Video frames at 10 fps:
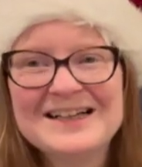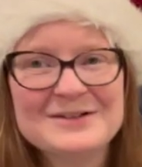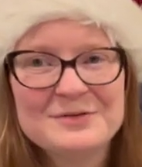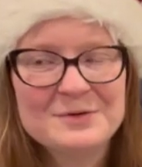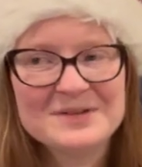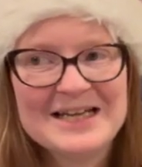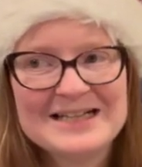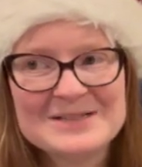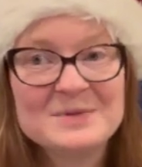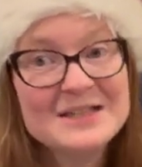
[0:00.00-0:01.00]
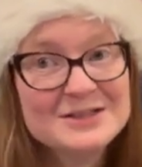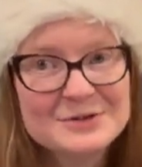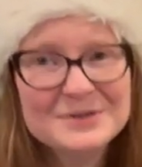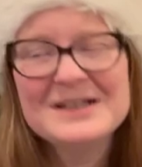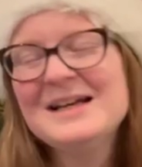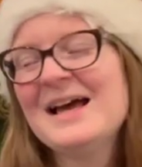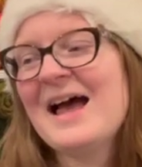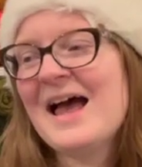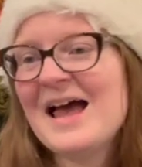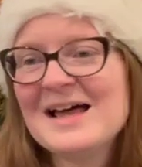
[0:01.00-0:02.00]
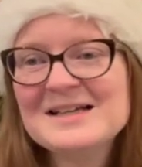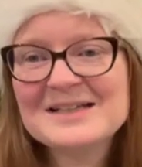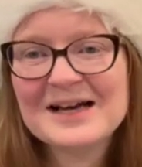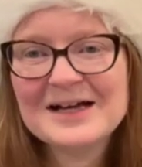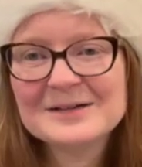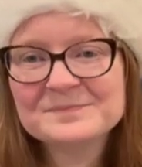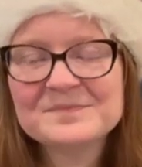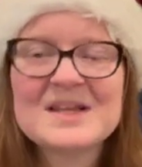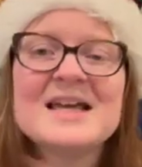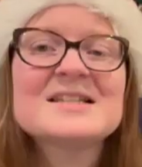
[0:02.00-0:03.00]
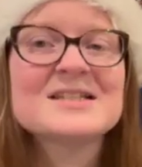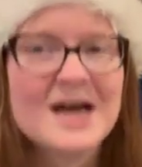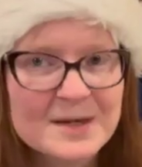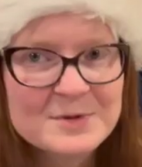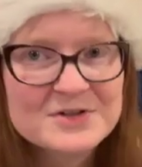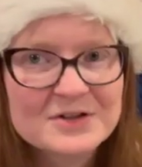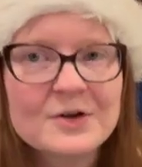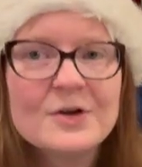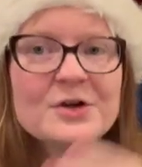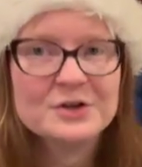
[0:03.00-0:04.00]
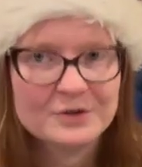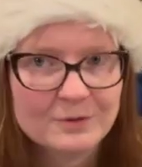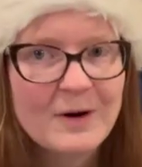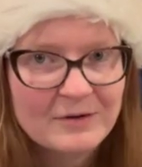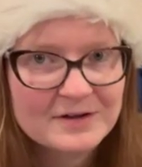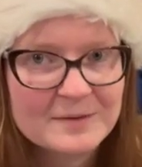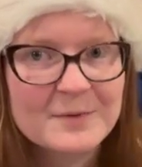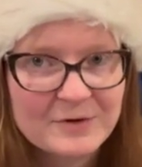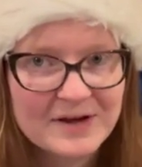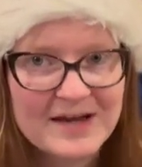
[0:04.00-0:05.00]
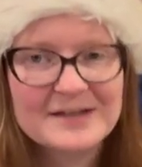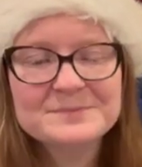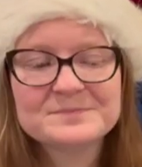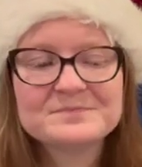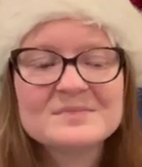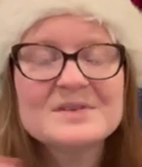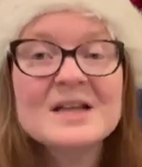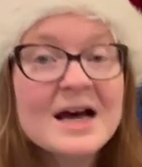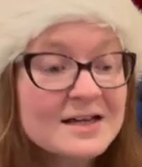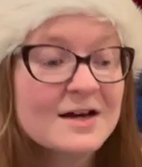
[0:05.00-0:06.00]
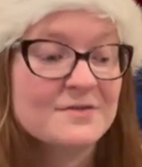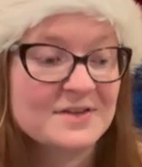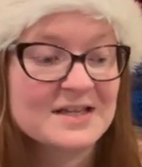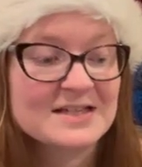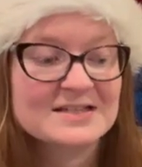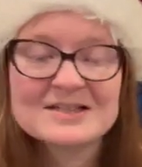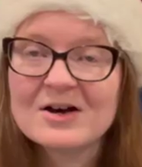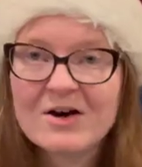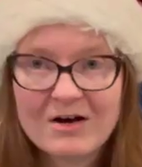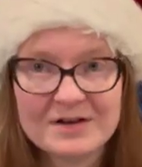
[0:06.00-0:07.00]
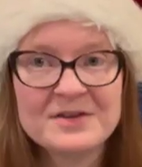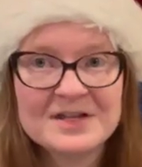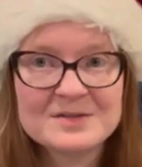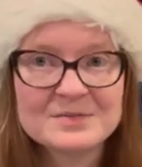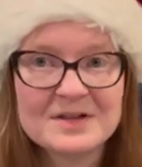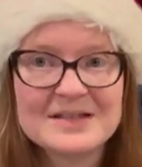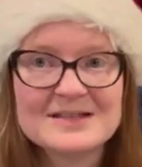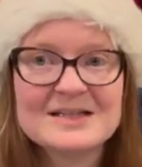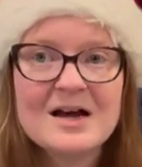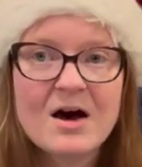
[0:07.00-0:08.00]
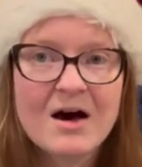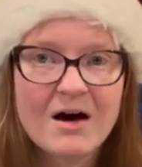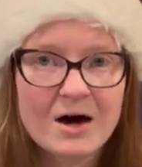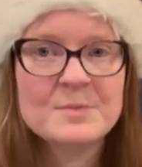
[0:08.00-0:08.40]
I don't know what that is, but I do. And um, it's not a musical. You're welcome, okay? None of these on this list are